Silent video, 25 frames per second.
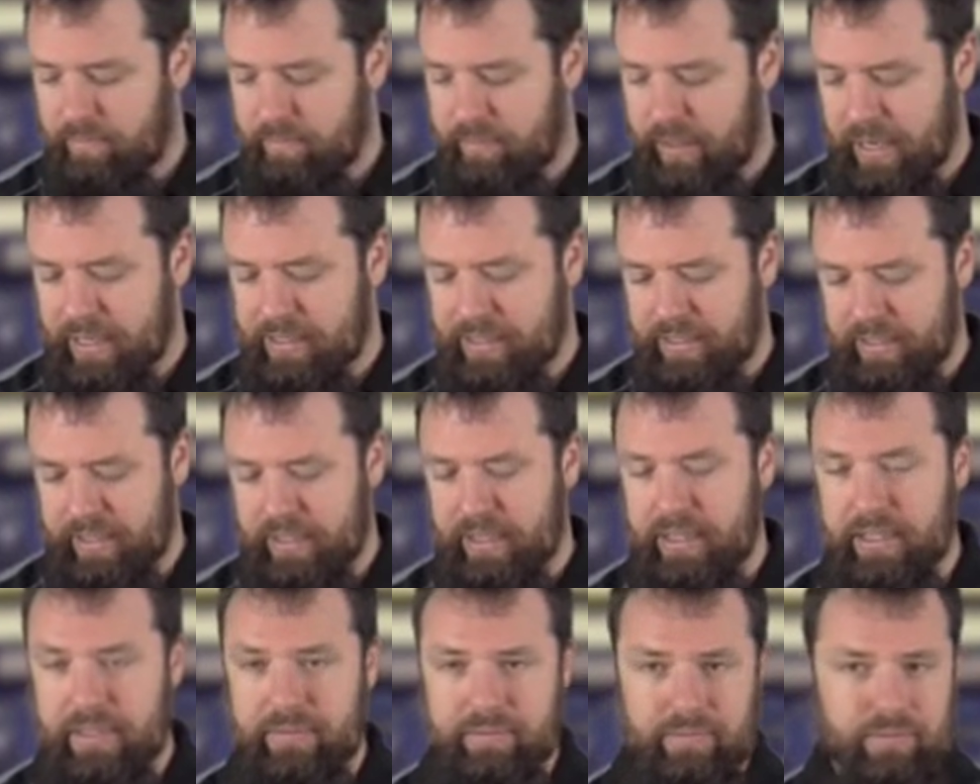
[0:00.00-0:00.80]

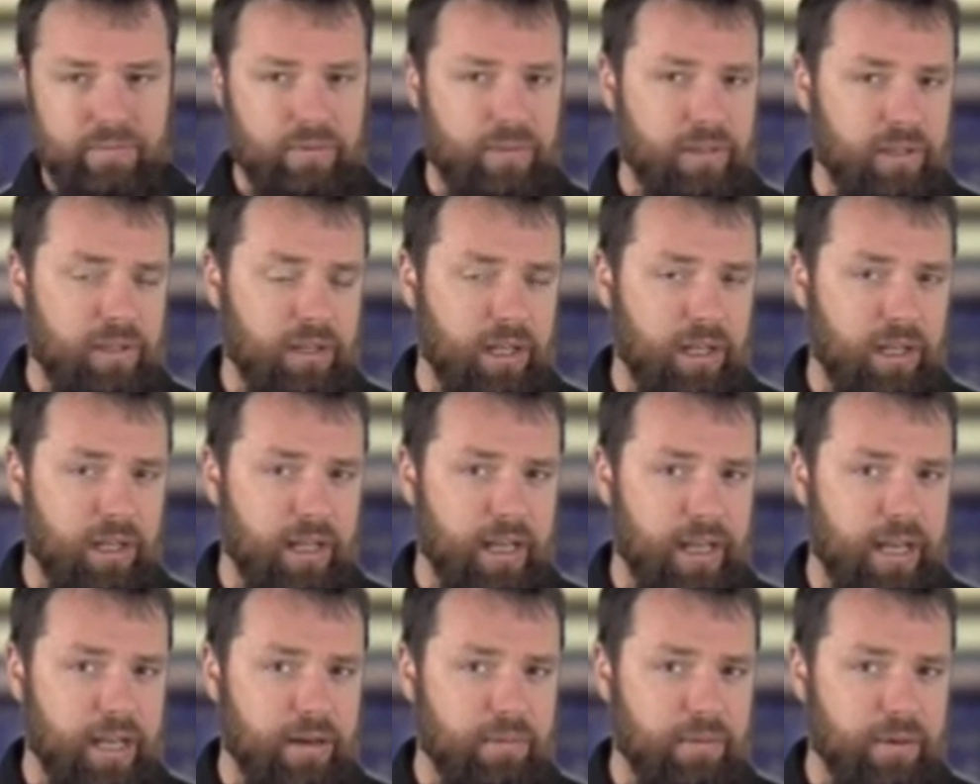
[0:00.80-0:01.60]
Basically, little
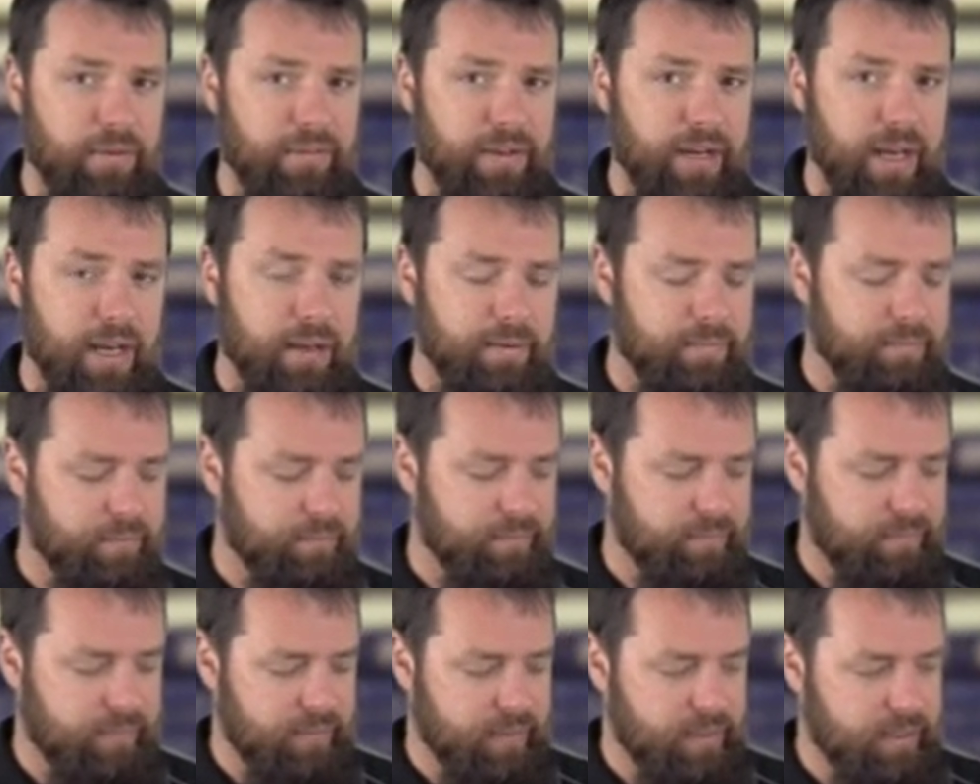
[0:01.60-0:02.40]
hand riveter,
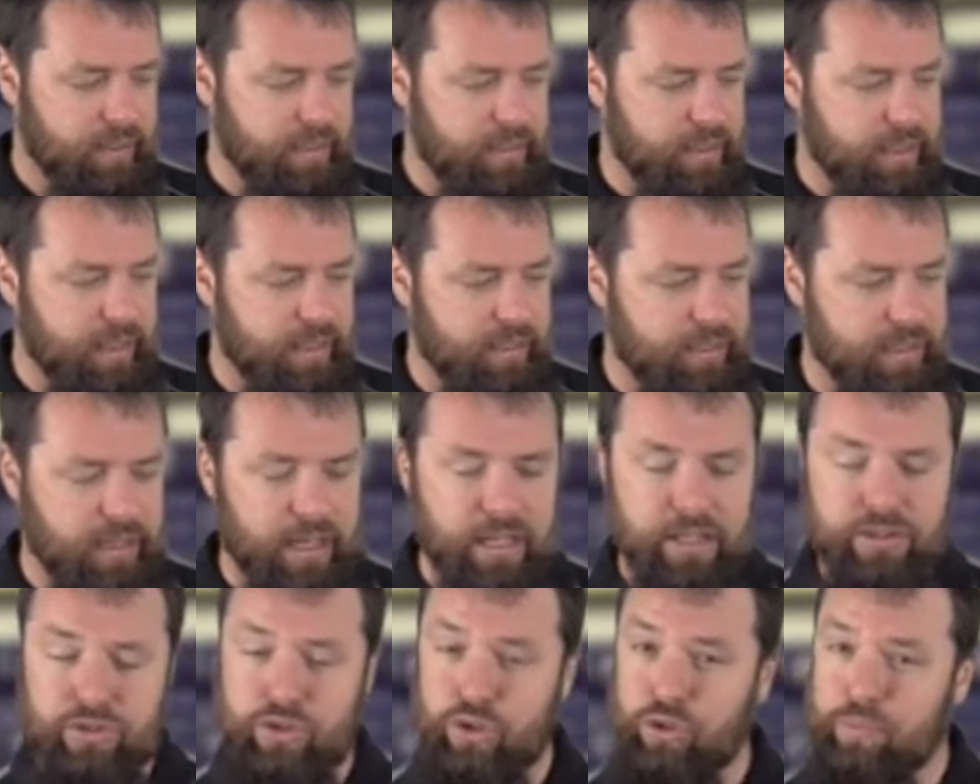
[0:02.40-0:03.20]
does a
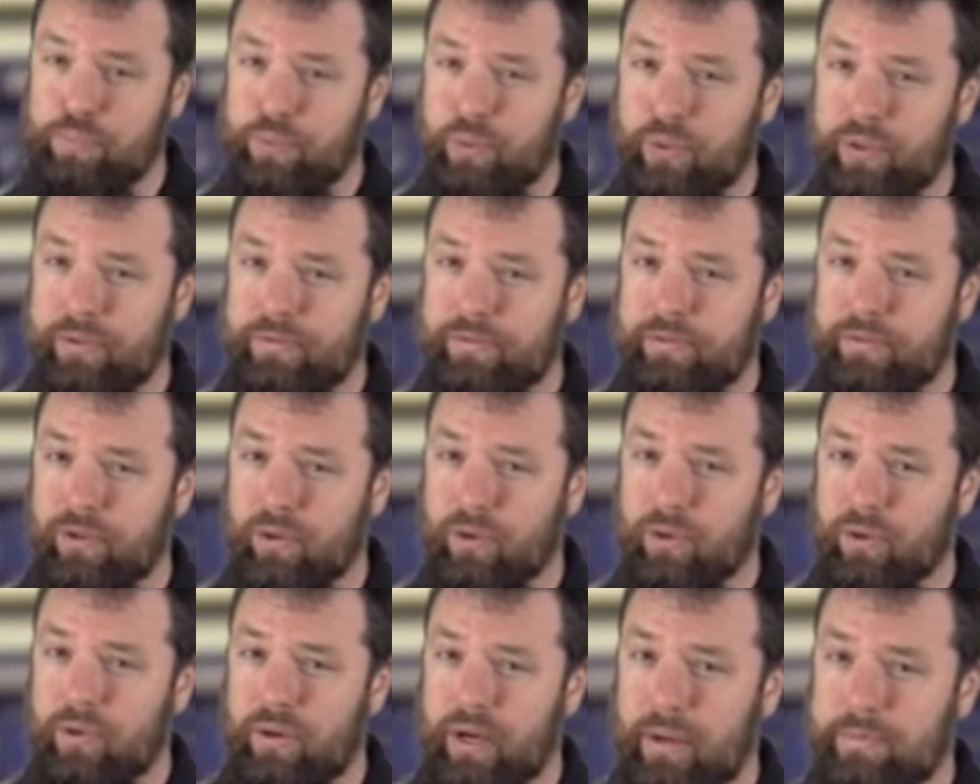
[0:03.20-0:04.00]
uh,
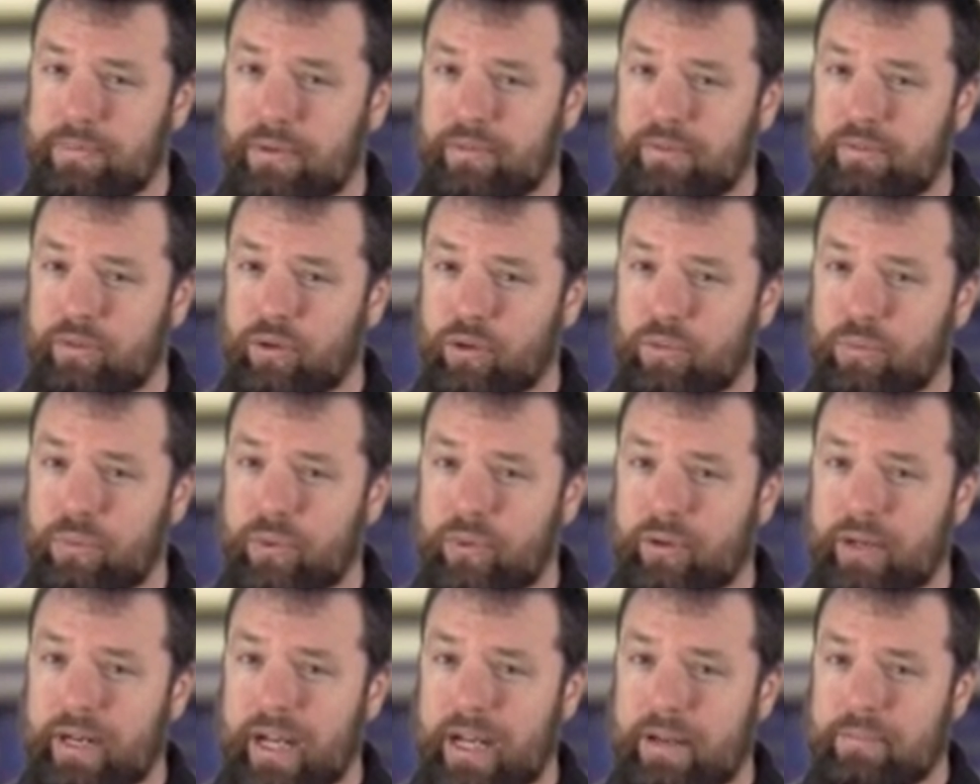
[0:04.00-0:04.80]
2.4 up to
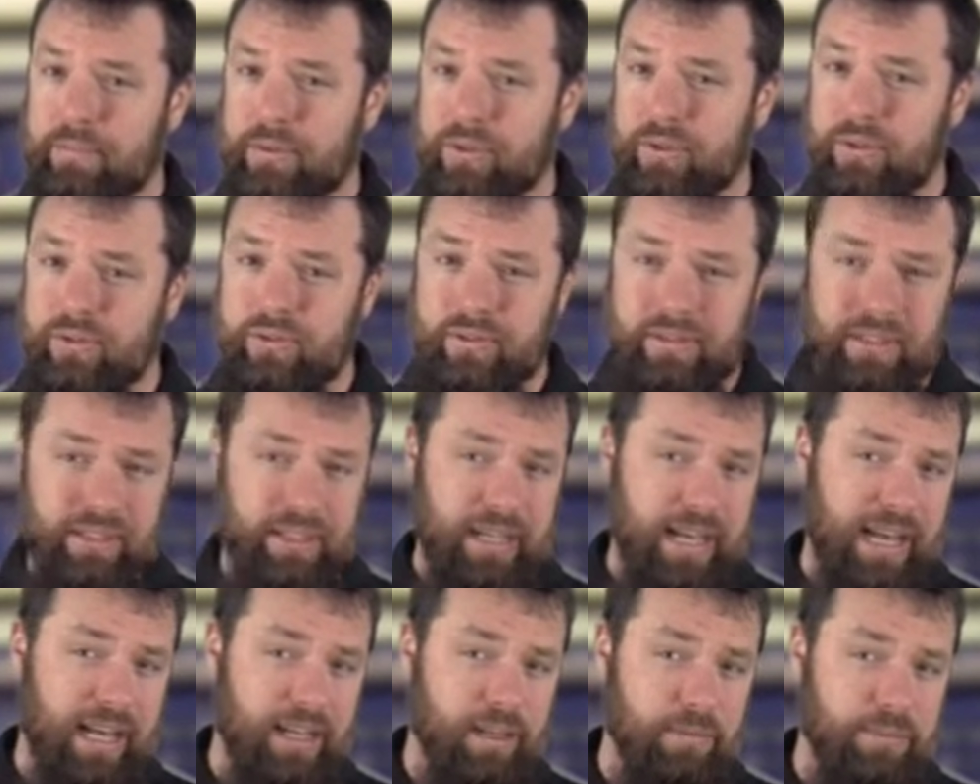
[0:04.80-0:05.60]
4.8 mil
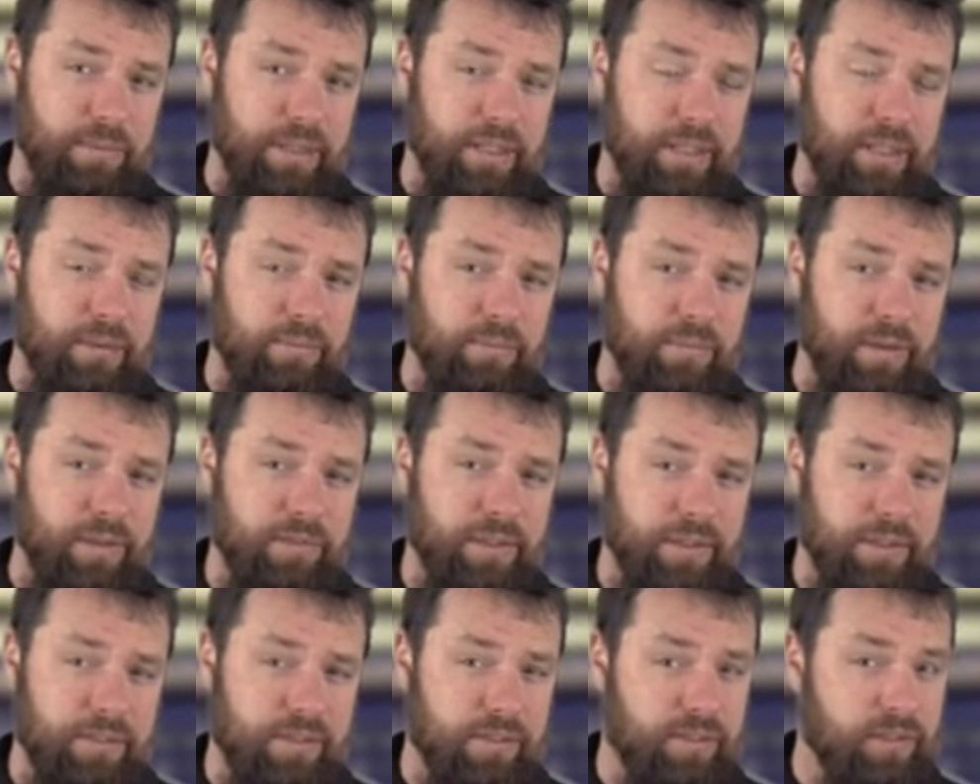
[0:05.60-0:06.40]
in aluminium
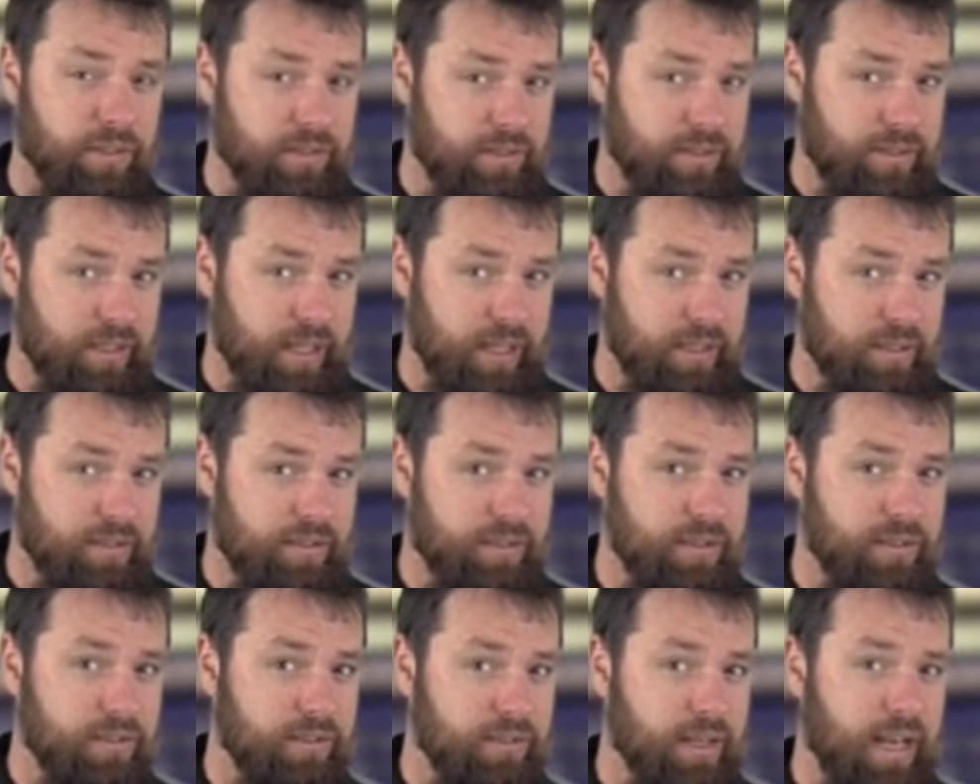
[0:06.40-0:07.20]
rivets, not stainless
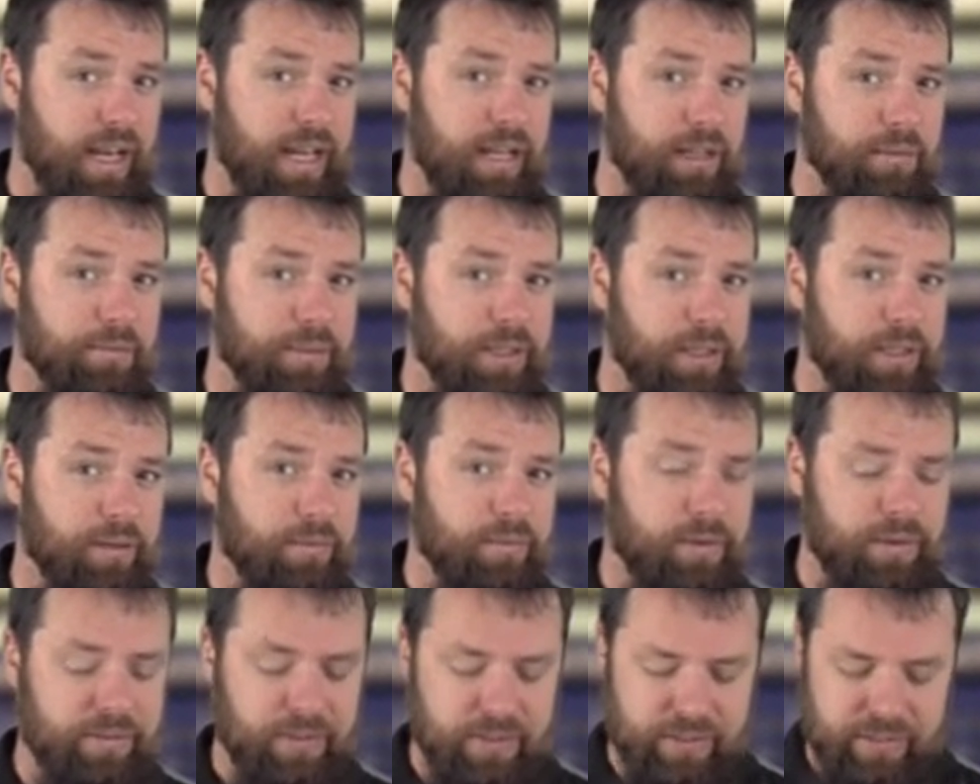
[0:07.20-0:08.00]
steel, aluminium
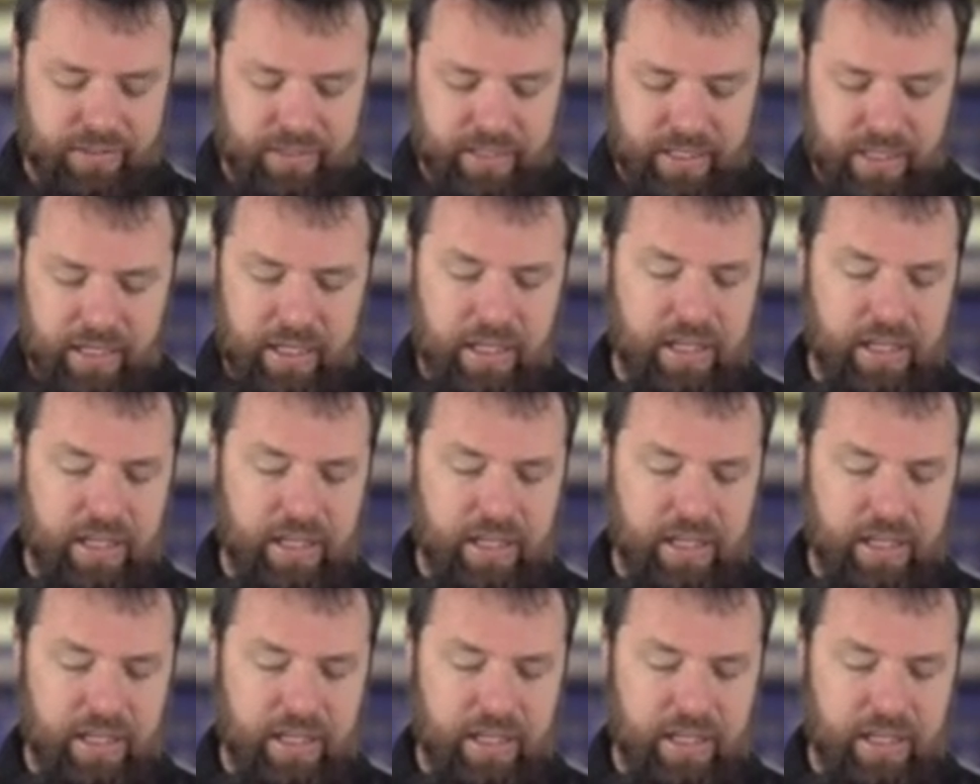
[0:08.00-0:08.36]
rivets.